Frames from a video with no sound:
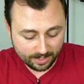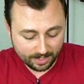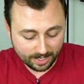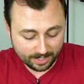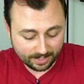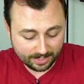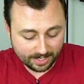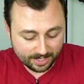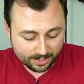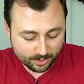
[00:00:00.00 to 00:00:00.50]

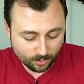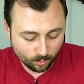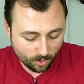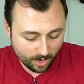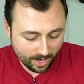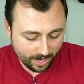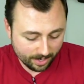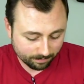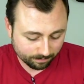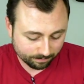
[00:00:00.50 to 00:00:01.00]
And guess
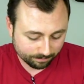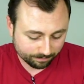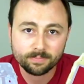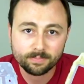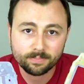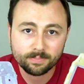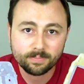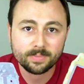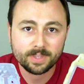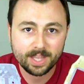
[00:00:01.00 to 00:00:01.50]
what?
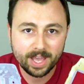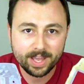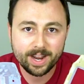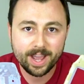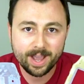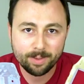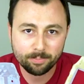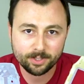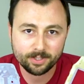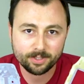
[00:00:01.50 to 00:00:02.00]
That
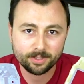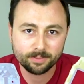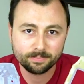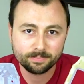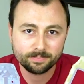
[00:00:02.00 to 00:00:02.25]
happened.